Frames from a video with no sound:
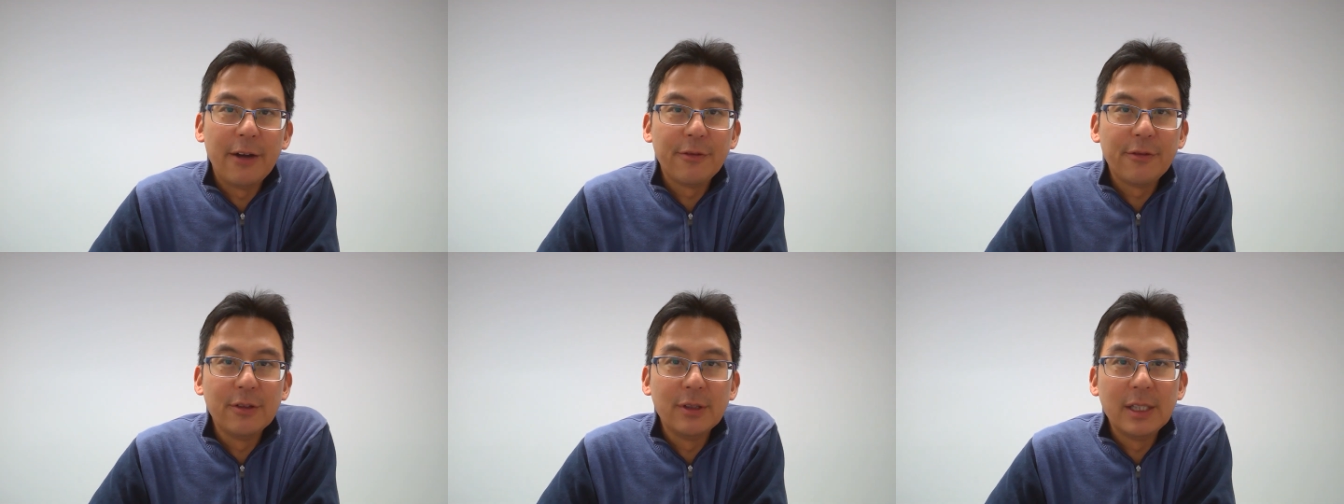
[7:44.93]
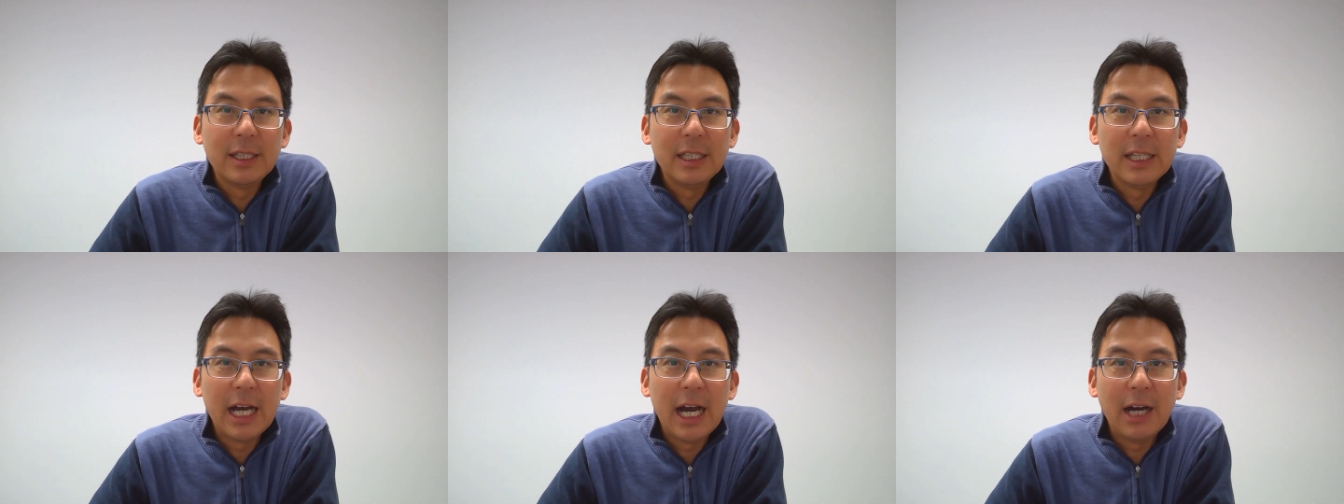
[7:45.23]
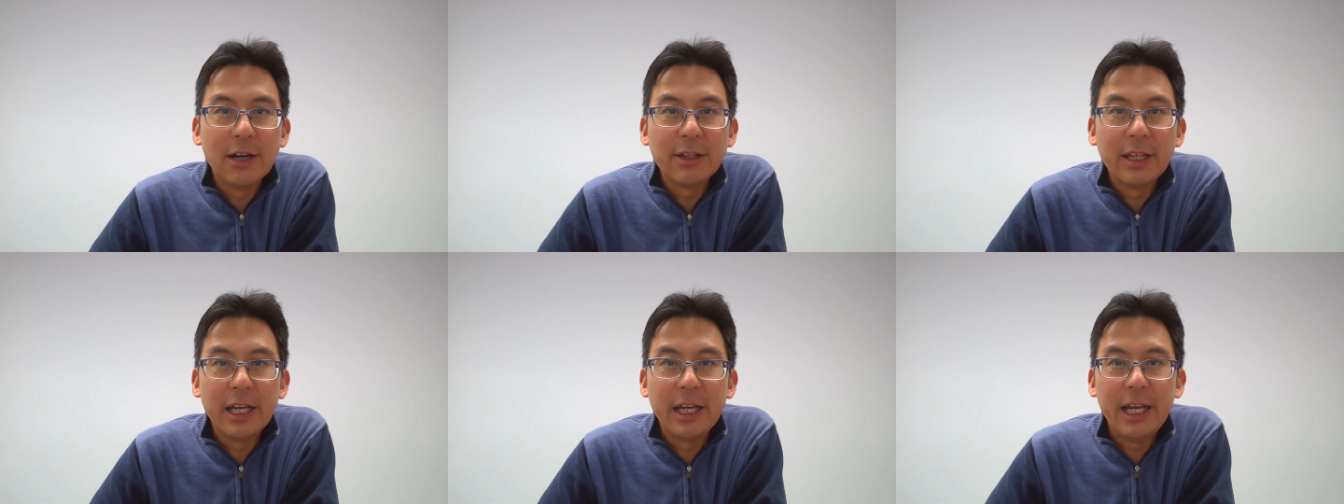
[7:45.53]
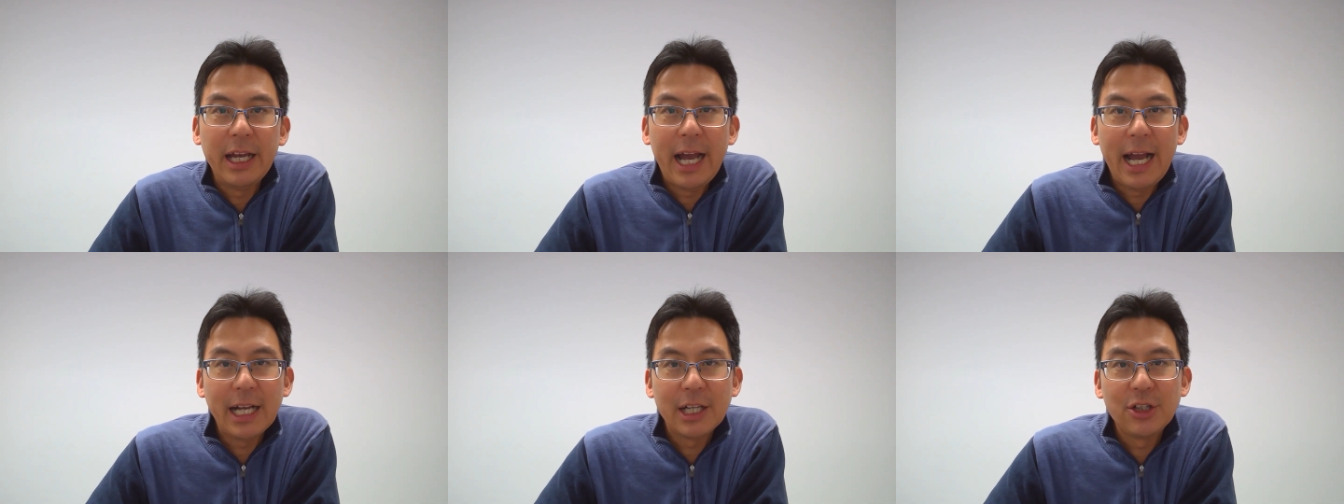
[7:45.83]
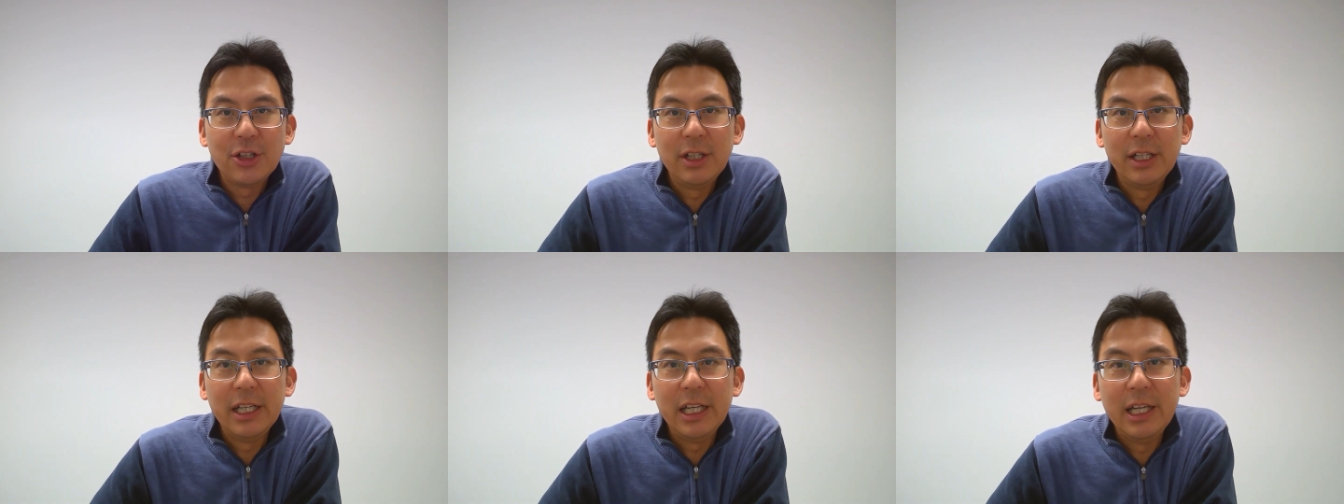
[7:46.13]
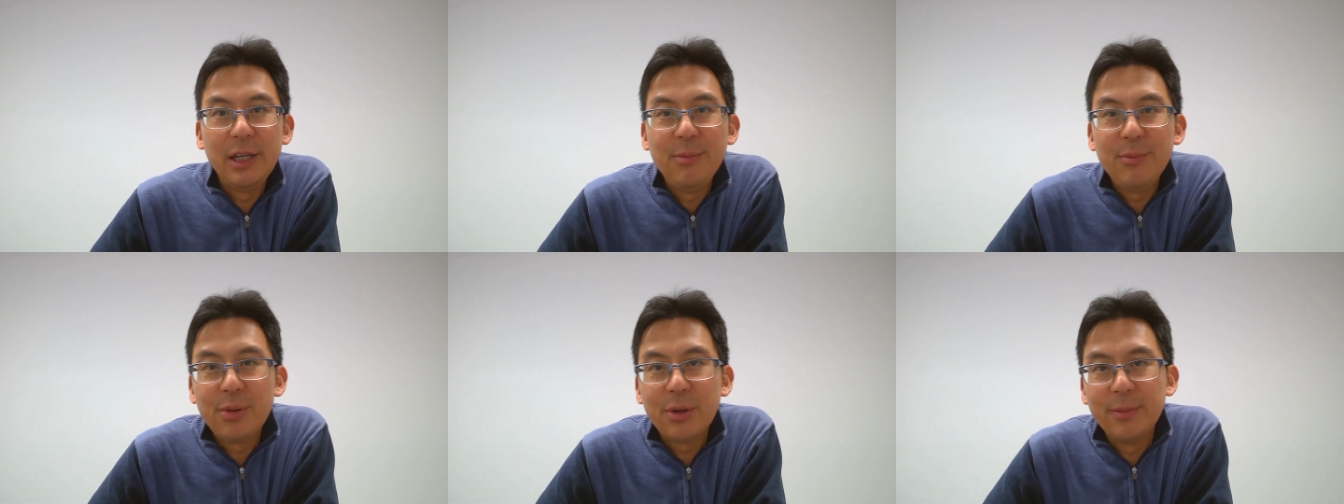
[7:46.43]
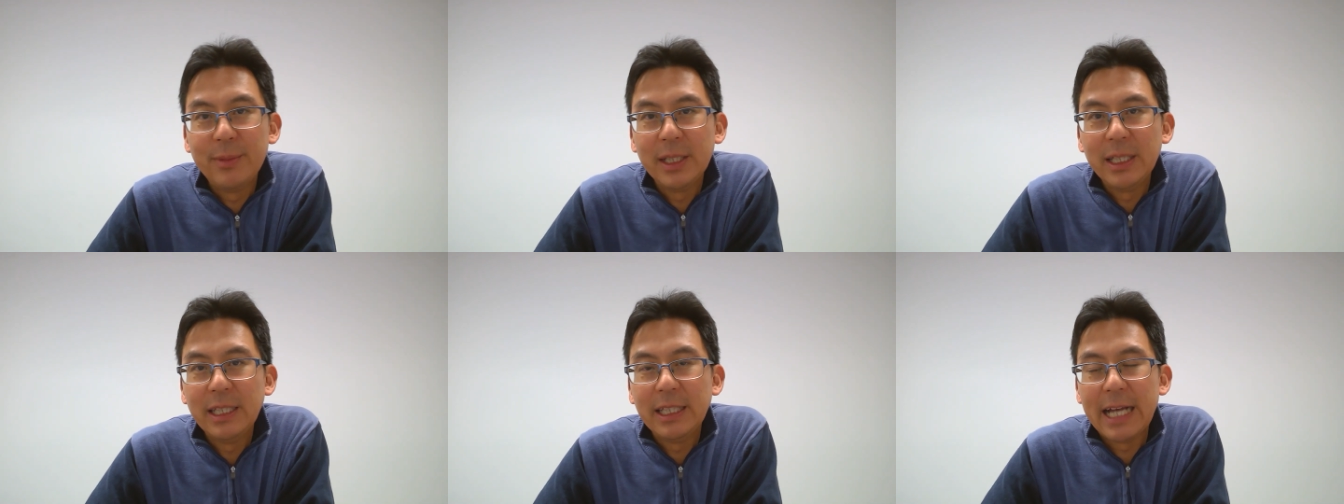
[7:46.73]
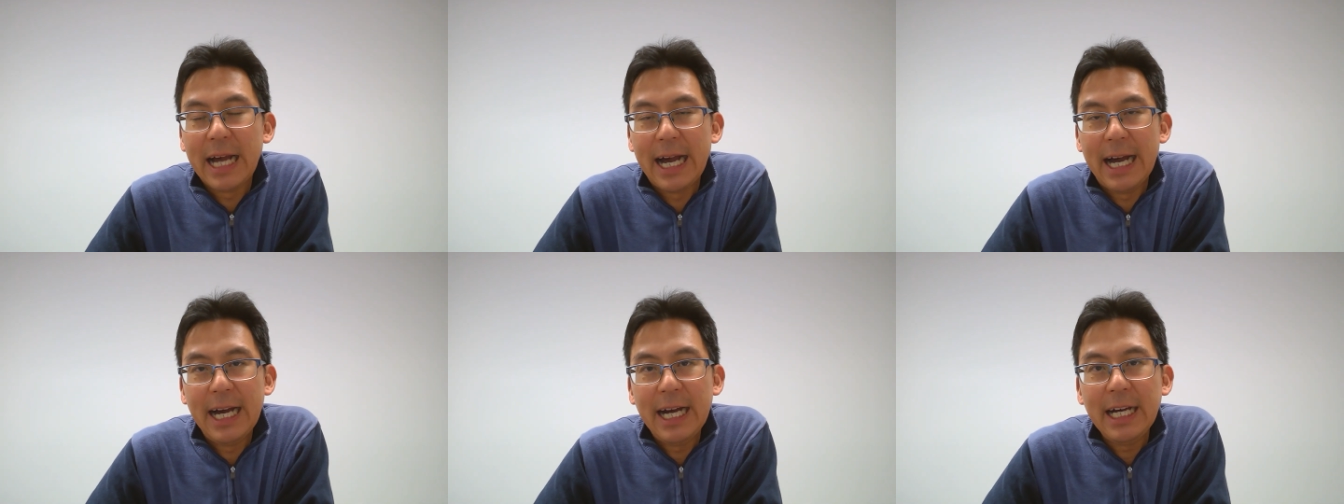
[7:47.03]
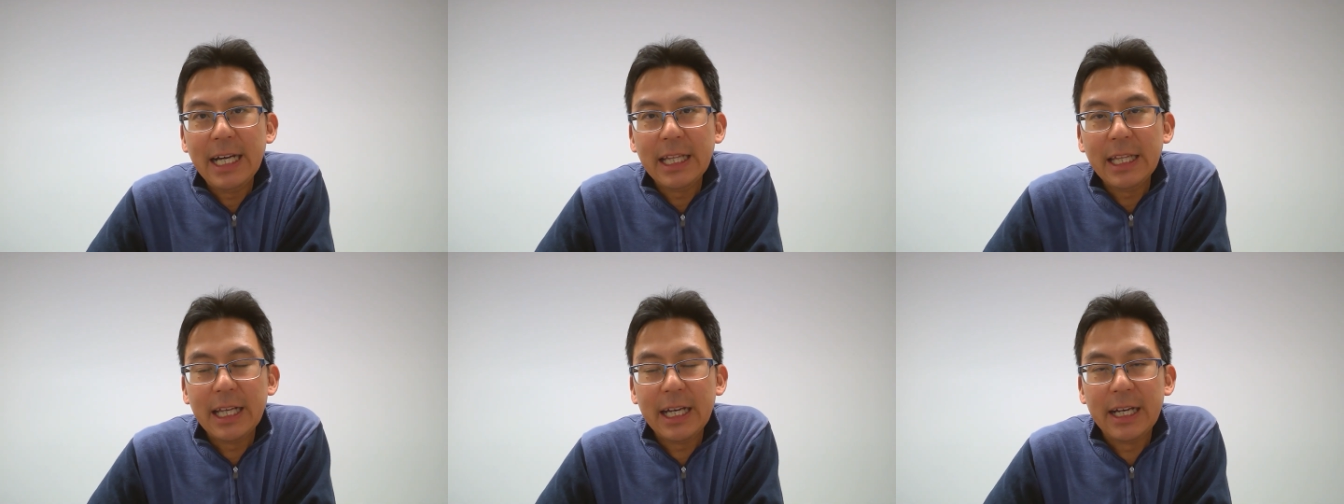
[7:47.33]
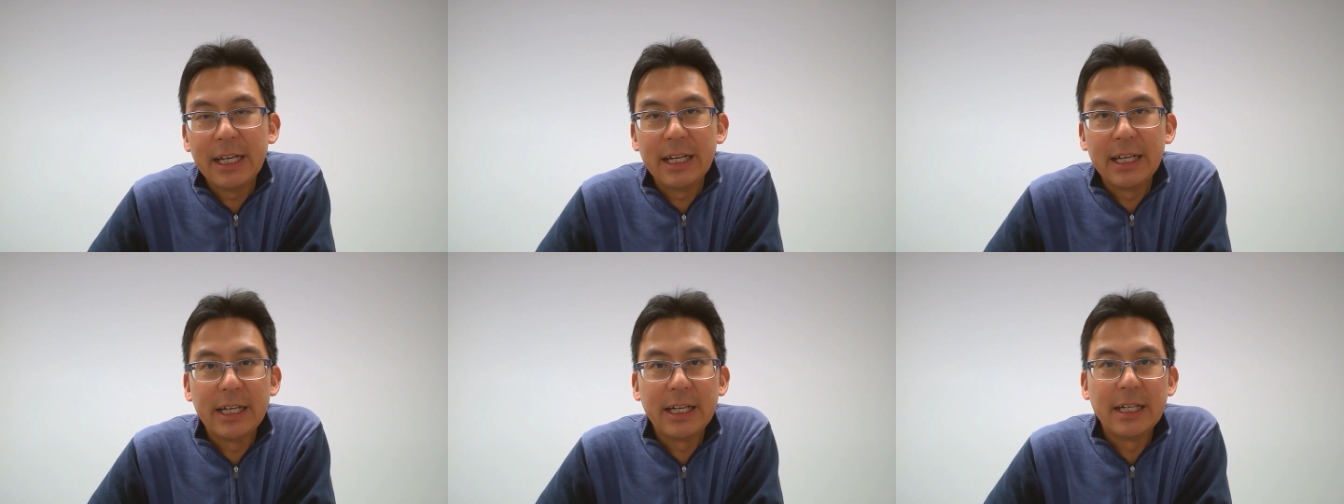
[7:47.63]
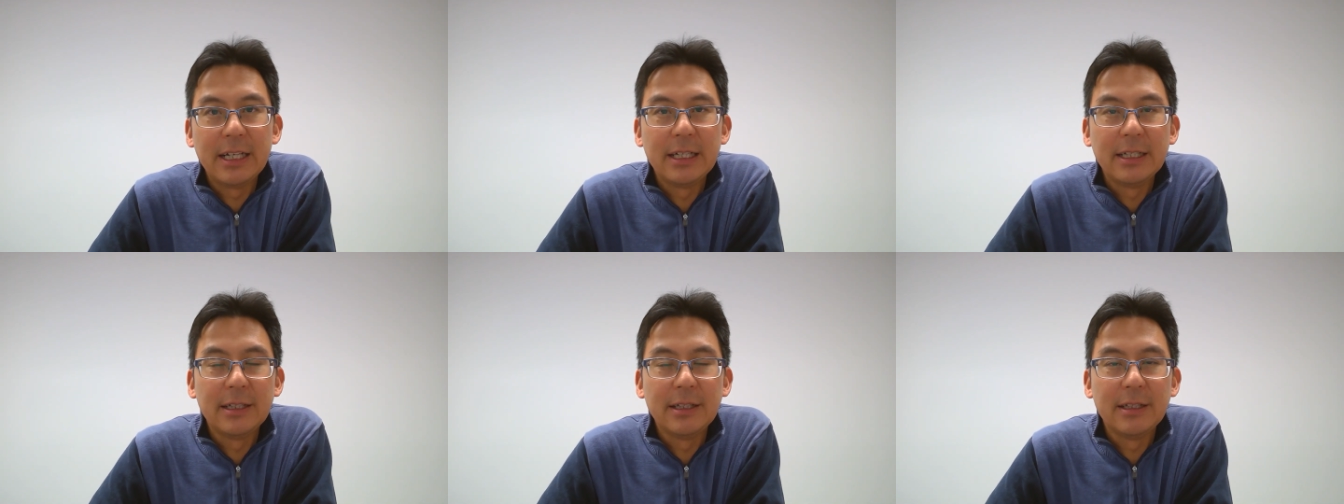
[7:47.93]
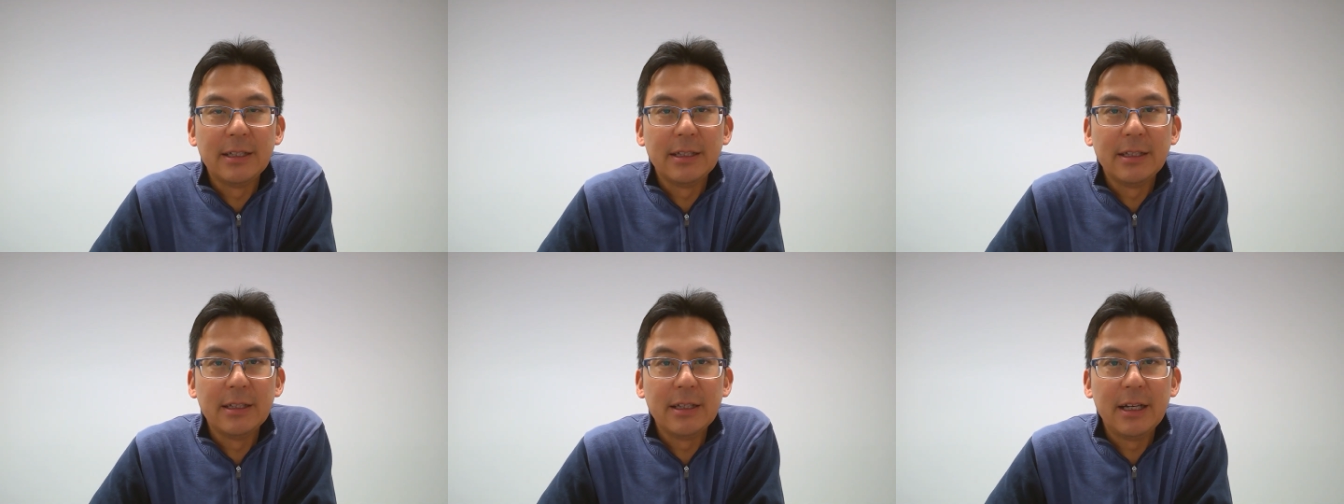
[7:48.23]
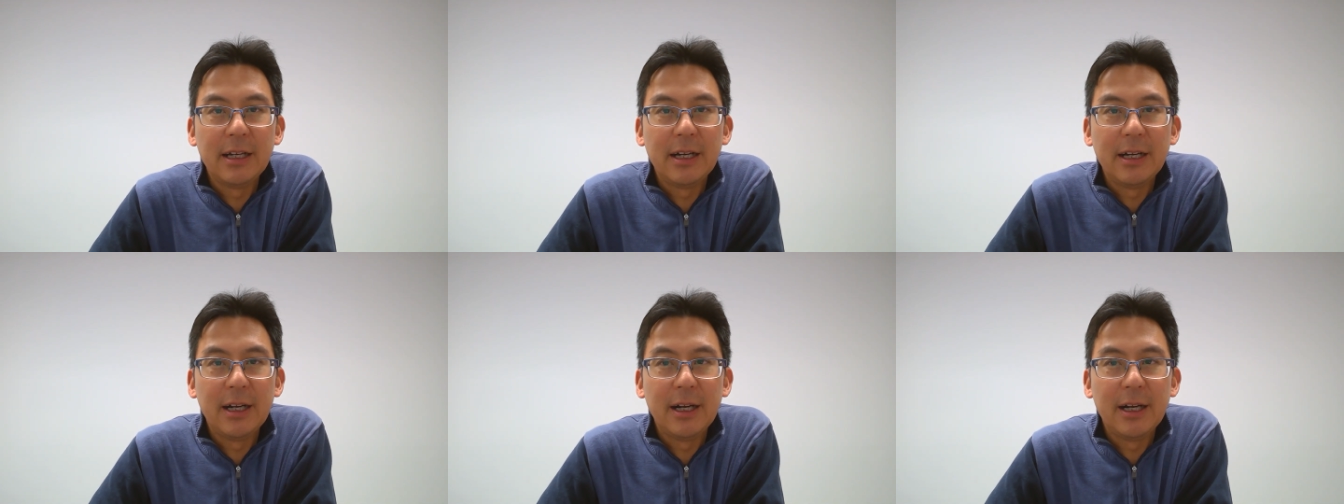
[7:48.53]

to see how they actually implement that, and